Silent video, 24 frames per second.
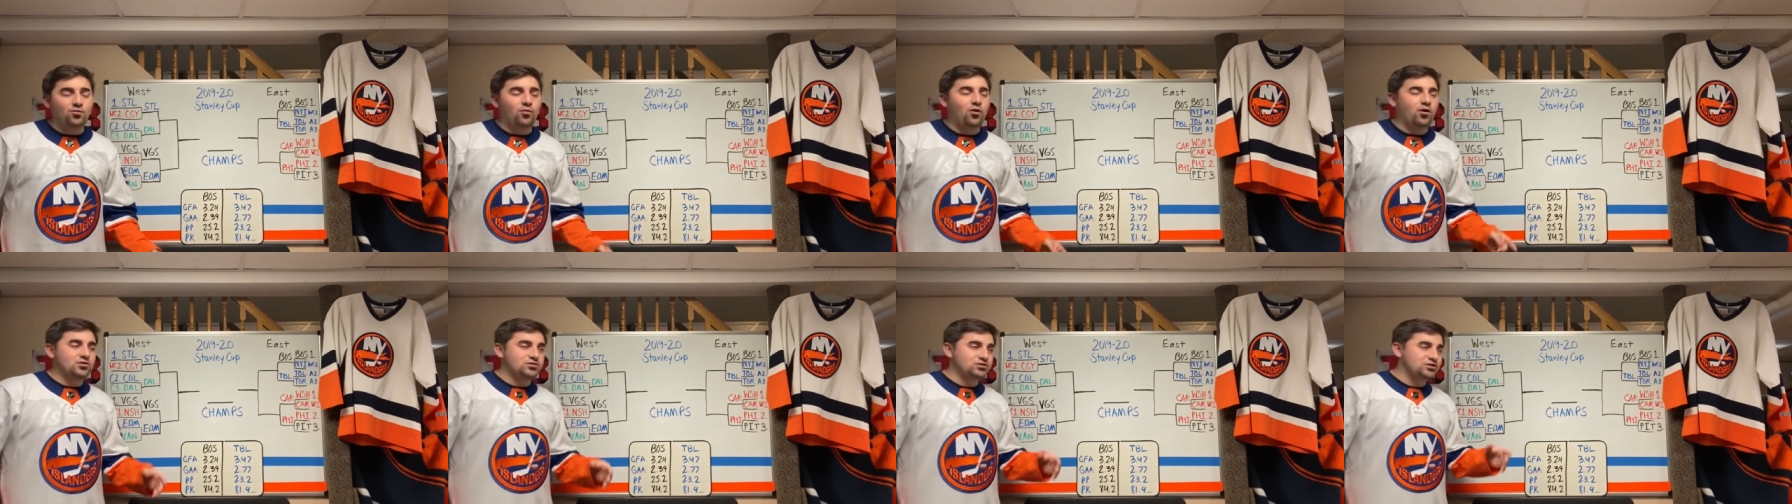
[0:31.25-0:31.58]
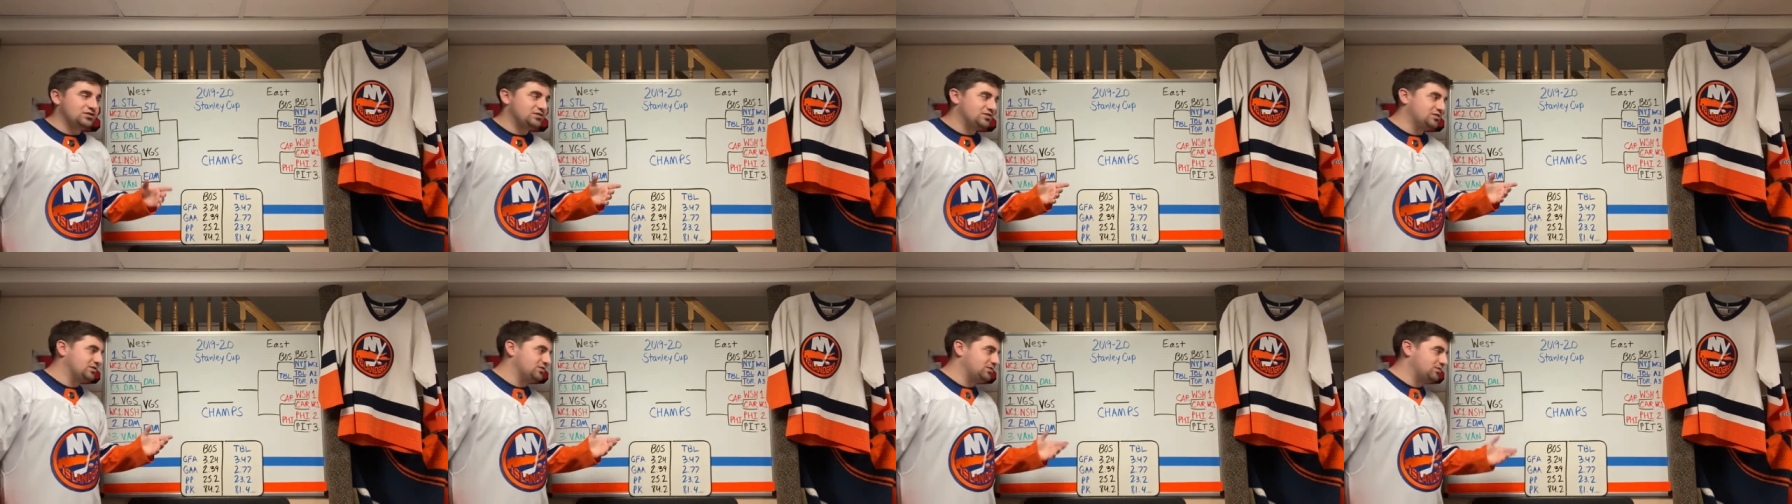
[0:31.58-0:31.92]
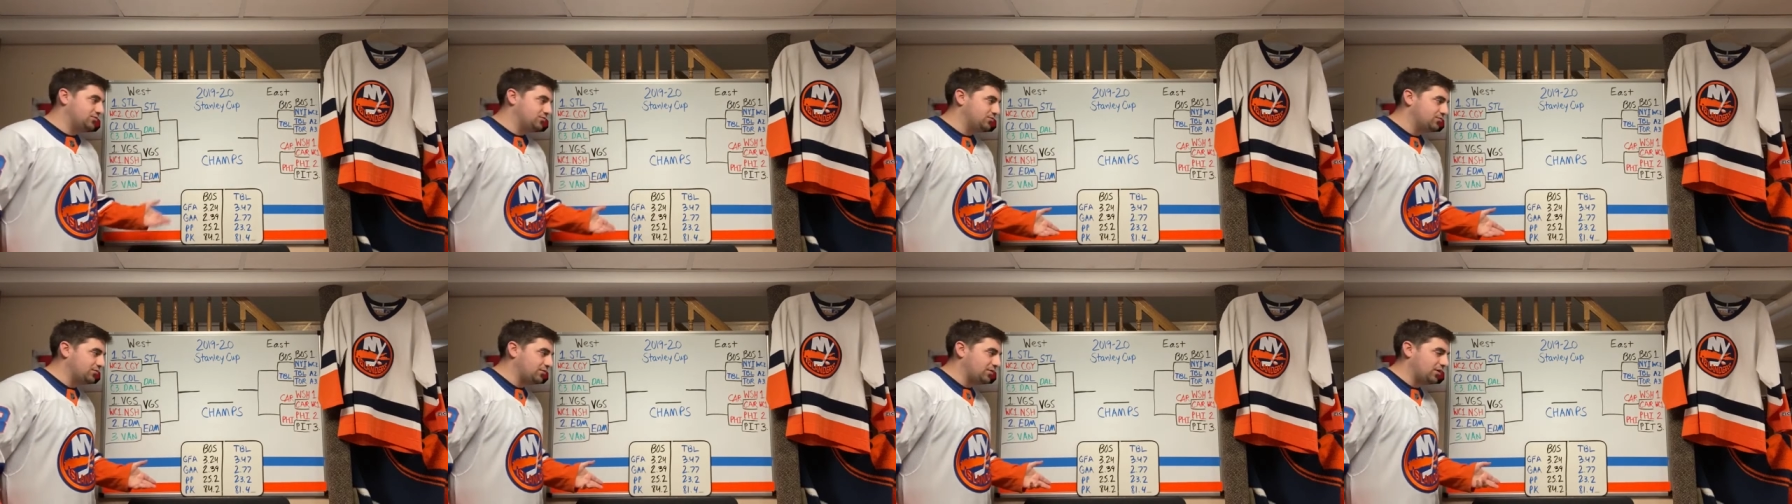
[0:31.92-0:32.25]

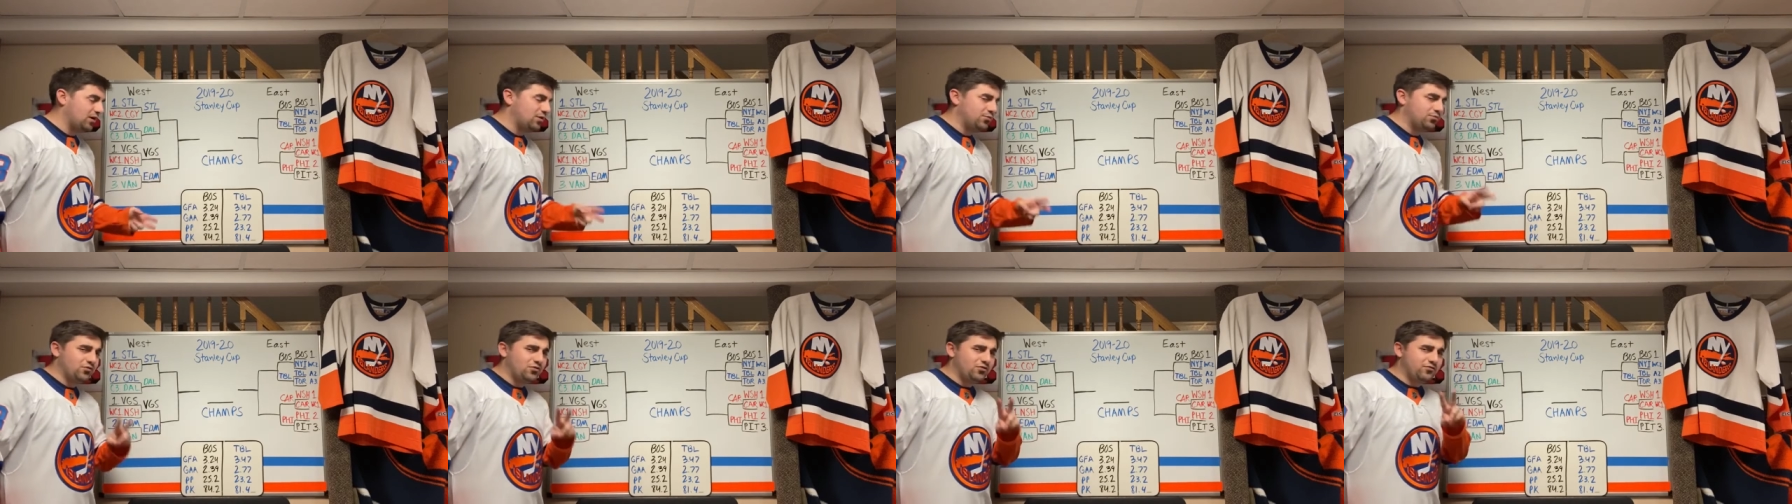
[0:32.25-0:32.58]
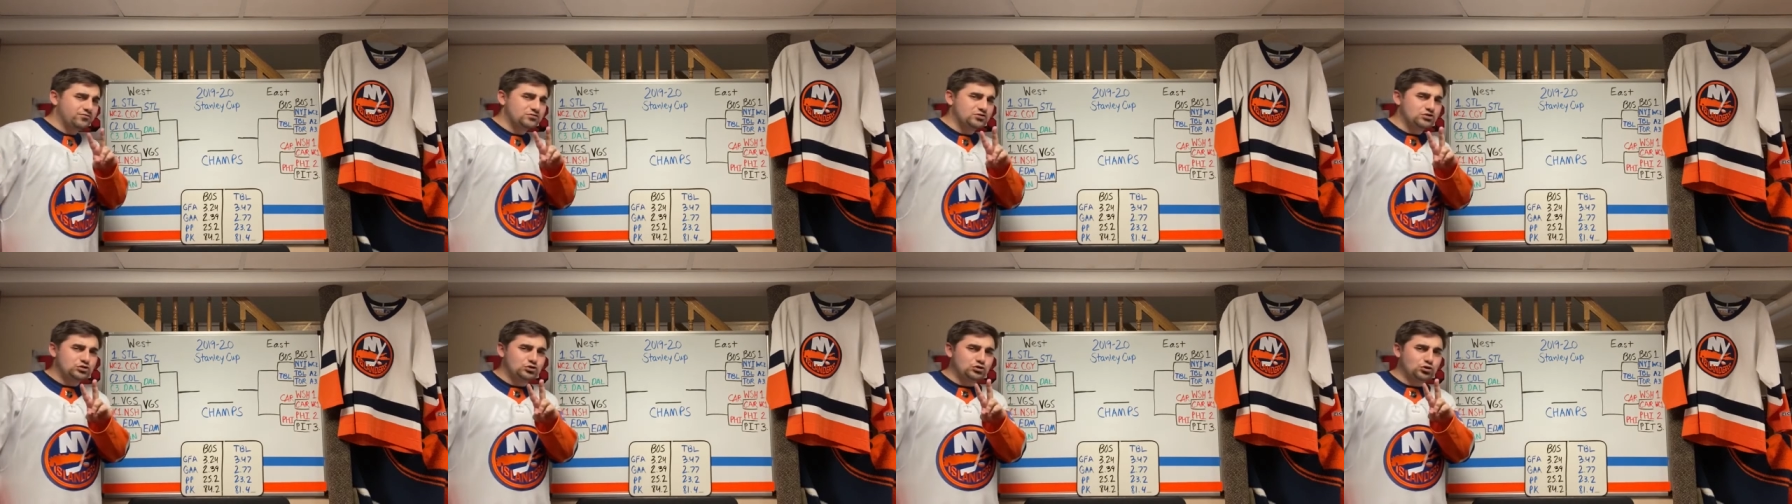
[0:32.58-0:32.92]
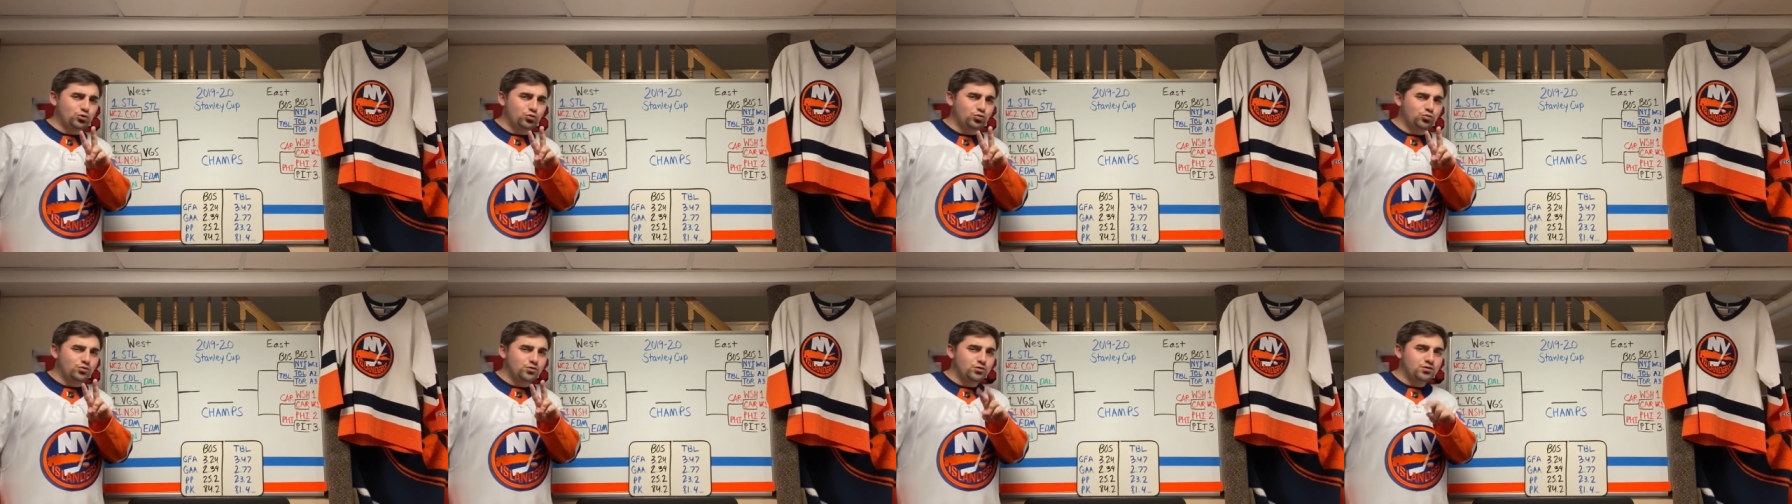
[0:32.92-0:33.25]
Washington, I believe,
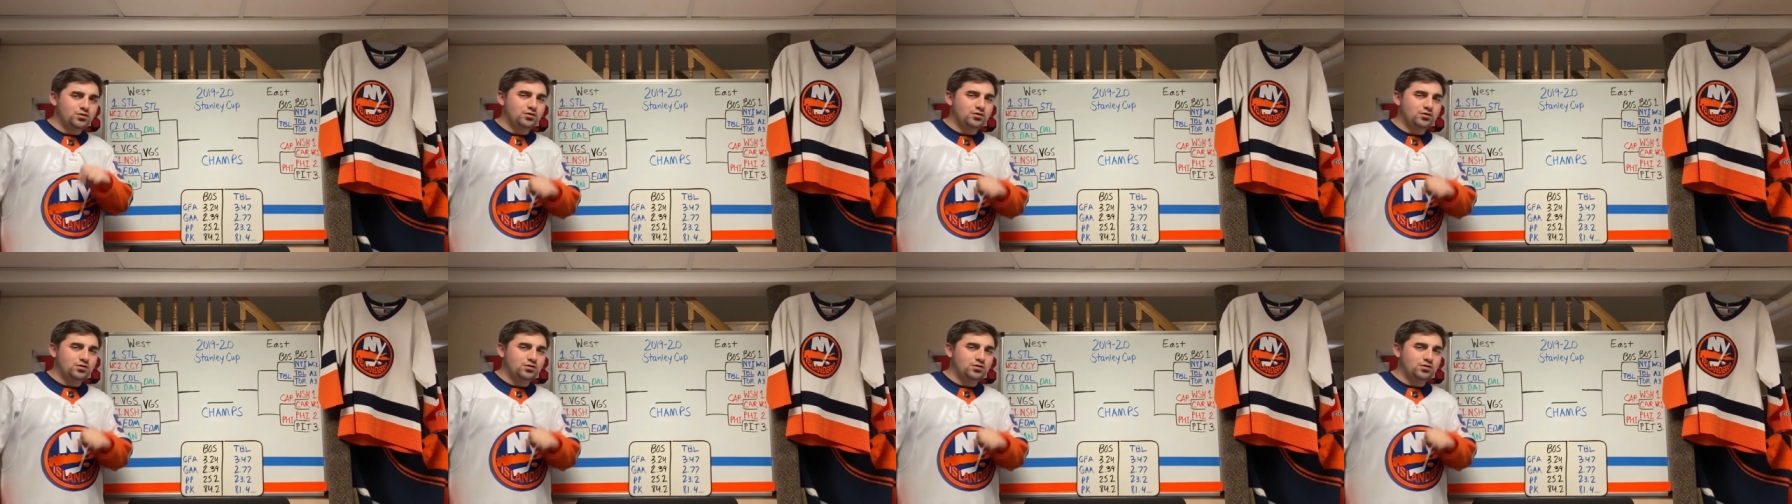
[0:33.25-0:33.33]
two.